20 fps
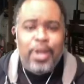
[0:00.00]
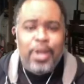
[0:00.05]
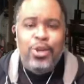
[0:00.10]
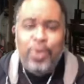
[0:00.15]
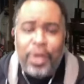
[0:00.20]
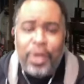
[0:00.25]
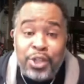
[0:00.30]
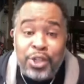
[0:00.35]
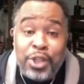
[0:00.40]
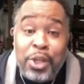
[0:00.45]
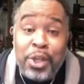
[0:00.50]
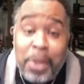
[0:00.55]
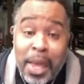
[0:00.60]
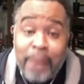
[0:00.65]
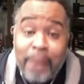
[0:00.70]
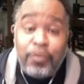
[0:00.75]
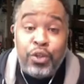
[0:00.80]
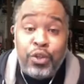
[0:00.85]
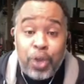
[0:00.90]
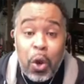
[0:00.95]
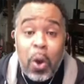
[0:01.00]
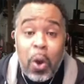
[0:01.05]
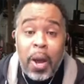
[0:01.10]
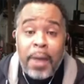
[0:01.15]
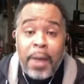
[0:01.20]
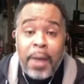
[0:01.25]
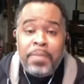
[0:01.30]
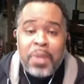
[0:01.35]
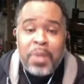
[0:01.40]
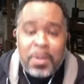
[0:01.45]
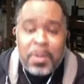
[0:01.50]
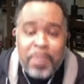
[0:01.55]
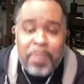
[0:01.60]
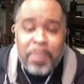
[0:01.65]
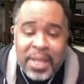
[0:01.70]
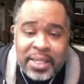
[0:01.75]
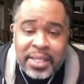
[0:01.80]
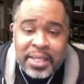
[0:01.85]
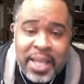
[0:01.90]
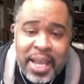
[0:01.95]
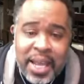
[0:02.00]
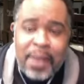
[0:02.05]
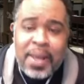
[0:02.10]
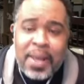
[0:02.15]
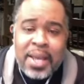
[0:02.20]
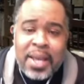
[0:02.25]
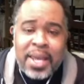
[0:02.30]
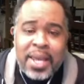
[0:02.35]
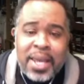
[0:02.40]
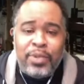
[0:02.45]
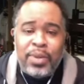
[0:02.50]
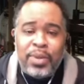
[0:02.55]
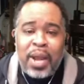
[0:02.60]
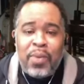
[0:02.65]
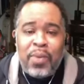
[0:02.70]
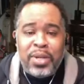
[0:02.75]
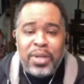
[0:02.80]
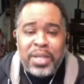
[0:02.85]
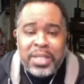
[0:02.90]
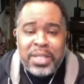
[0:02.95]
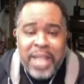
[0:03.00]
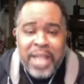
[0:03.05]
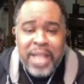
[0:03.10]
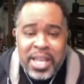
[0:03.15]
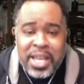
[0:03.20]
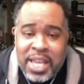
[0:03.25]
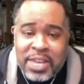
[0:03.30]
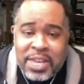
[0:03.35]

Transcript: you can still have joy because here, here's what I want to tell you.